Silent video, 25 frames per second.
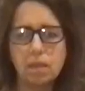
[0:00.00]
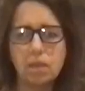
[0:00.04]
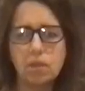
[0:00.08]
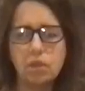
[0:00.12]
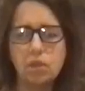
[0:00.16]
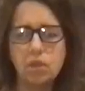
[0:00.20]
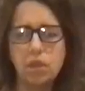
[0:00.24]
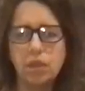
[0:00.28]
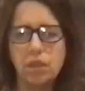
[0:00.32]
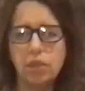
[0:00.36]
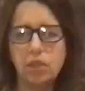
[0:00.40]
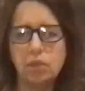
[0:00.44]

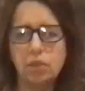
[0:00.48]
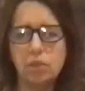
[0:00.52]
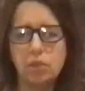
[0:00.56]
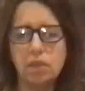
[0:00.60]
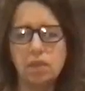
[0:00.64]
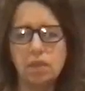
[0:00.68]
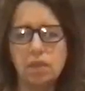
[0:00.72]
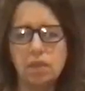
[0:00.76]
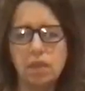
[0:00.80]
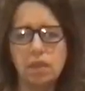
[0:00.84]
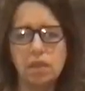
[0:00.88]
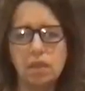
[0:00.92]

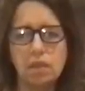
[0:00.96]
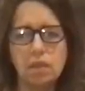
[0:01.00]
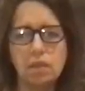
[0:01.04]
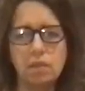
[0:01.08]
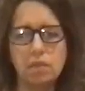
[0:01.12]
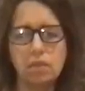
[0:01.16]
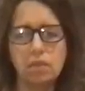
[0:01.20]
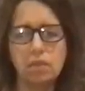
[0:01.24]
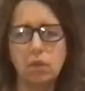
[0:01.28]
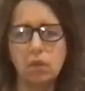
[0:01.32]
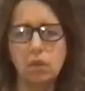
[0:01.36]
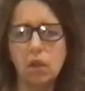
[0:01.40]
genuine sense
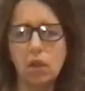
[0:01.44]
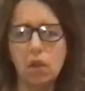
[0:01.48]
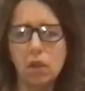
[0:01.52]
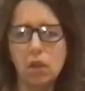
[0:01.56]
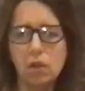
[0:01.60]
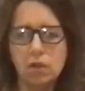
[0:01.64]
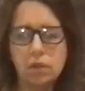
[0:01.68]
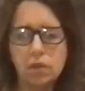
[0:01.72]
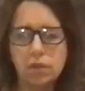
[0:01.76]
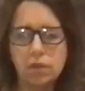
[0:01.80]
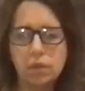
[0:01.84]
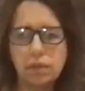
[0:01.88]
of
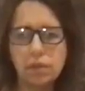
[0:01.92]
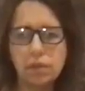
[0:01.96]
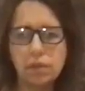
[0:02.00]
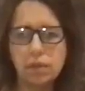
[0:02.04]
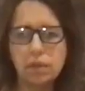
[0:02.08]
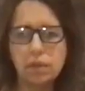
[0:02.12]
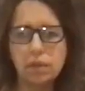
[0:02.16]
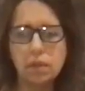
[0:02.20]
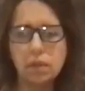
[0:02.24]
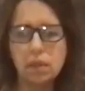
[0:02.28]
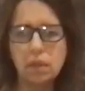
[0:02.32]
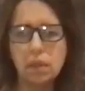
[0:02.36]

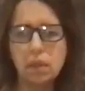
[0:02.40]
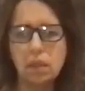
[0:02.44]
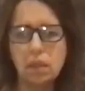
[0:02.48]
loss,